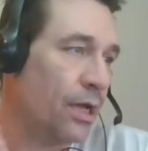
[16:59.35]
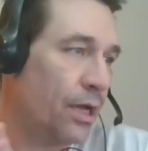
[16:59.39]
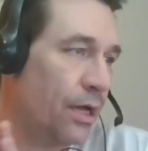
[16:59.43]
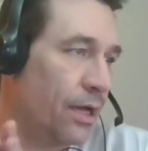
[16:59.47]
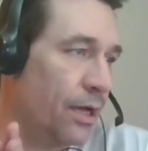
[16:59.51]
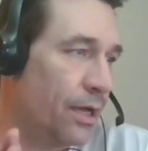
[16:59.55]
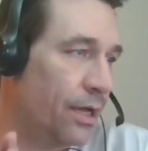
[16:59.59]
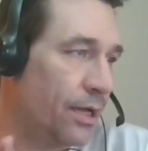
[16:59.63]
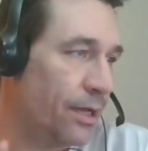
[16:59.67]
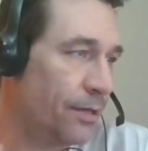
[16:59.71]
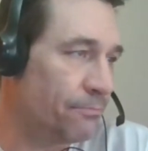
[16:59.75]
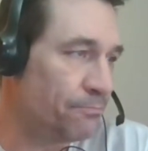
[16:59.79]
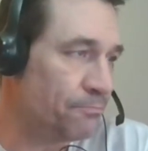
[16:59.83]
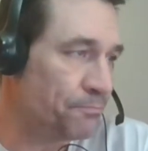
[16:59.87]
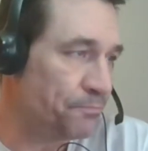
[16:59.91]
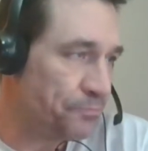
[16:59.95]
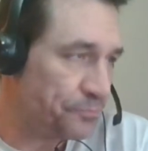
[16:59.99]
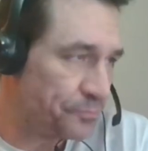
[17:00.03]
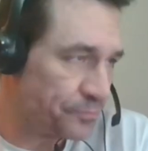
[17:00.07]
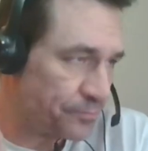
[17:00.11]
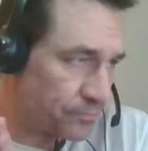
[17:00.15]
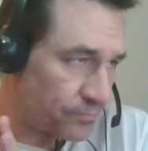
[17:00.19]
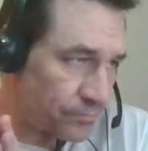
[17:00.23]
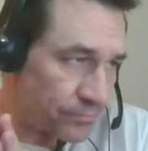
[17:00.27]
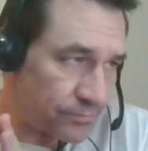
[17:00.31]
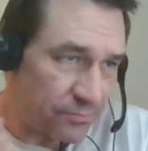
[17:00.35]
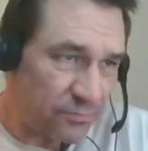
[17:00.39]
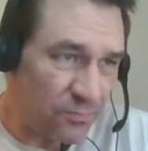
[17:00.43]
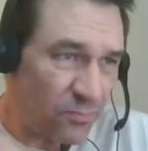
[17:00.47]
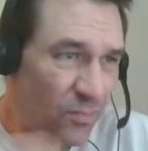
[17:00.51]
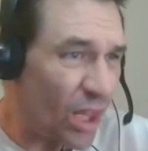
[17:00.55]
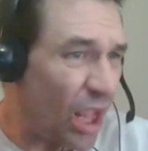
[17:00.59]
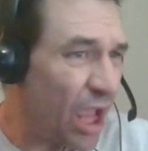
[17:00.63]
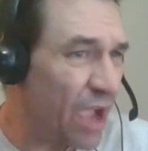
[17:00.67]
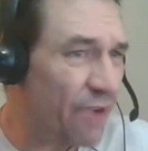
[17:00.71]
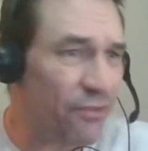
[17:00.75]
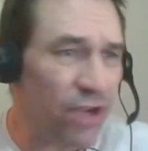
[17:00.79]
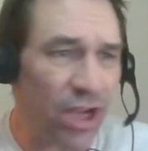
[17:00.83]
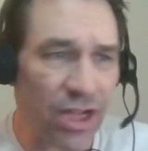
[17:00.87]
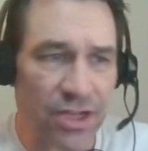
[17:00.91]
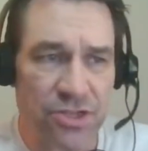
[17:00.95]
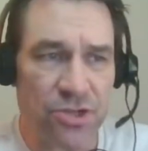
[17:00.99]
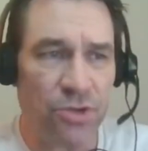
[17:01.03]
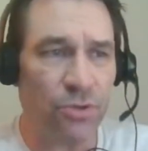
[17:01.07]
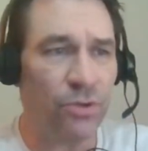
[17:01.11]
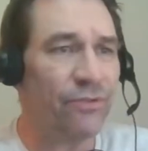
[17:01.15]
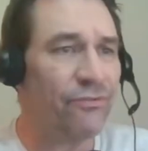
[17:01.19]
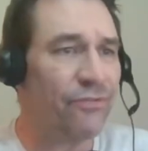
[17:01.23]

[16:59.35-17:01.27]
Um, I've got two